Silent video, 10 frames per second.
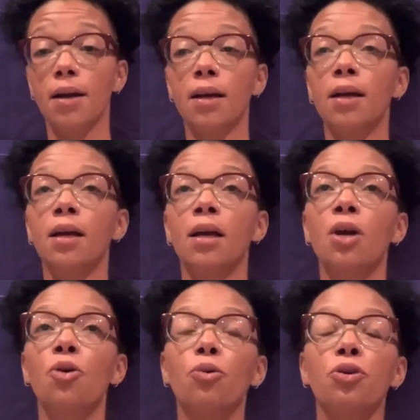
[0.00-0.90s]
When you
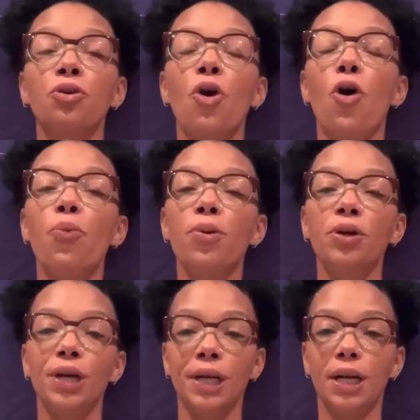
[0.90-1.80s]
open credit
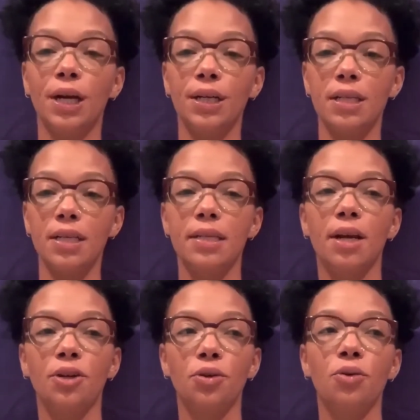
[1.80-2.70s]
cards, they tell you,
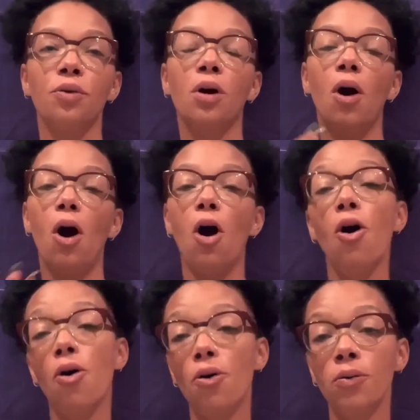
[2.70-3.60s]
oh,
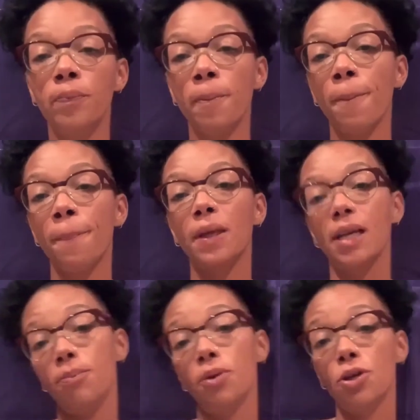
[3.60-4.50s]
keep your
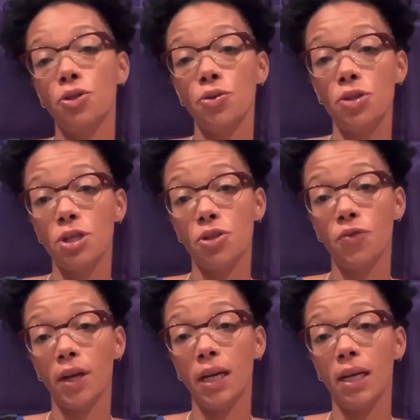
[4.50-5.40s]
usage rate
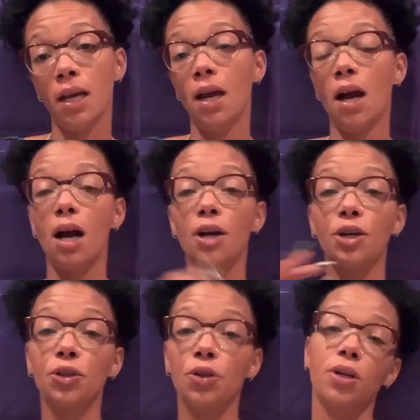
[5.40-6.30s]
under
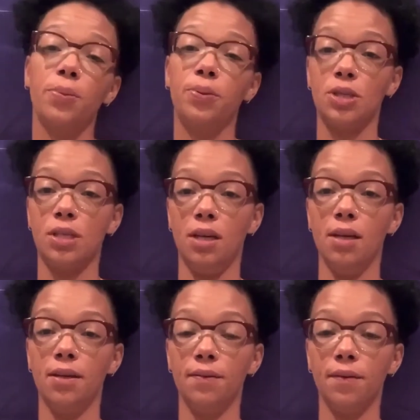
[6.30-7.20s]
30%, right?
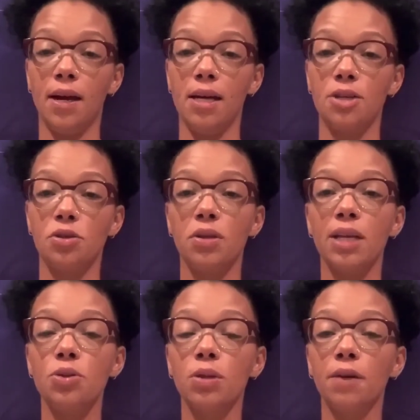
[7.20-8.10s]
So that's what they
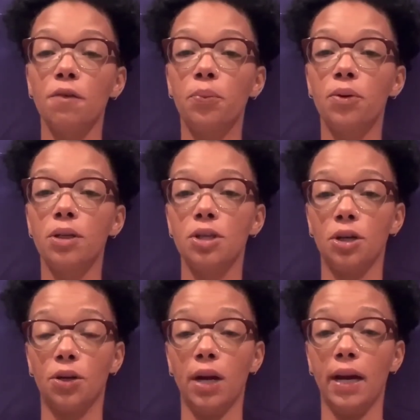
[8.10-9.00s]
report to your credit.
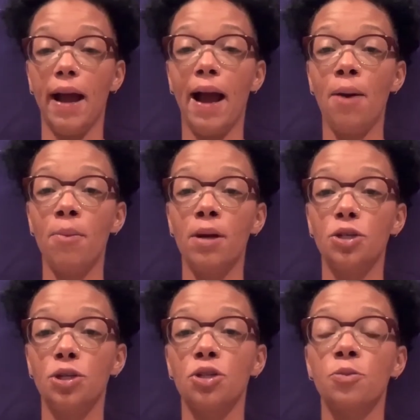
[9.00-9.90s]
How much you're
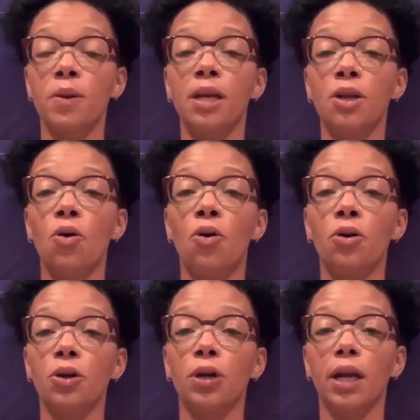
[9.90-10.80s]
spending on the credit
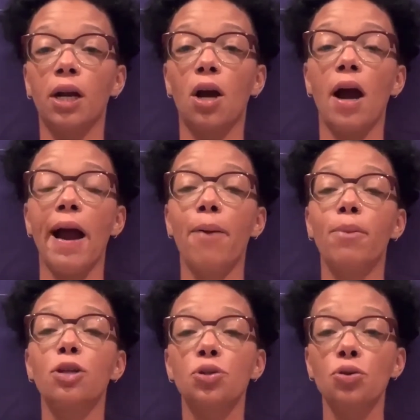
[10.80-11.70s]
card, how much you
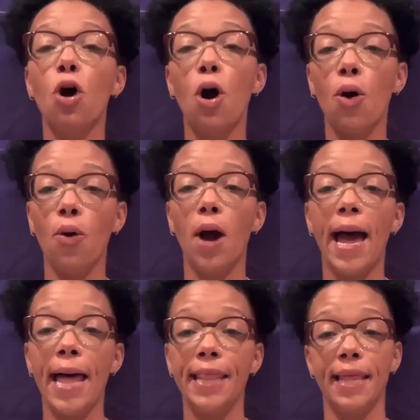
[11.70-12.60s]
owe at that
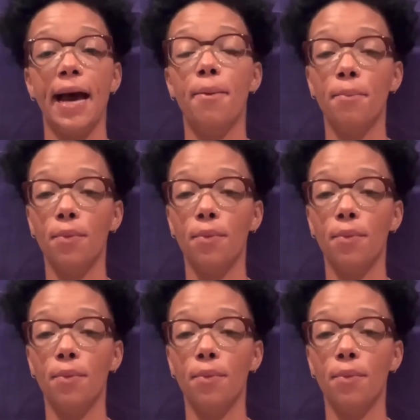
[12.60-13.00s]
moment.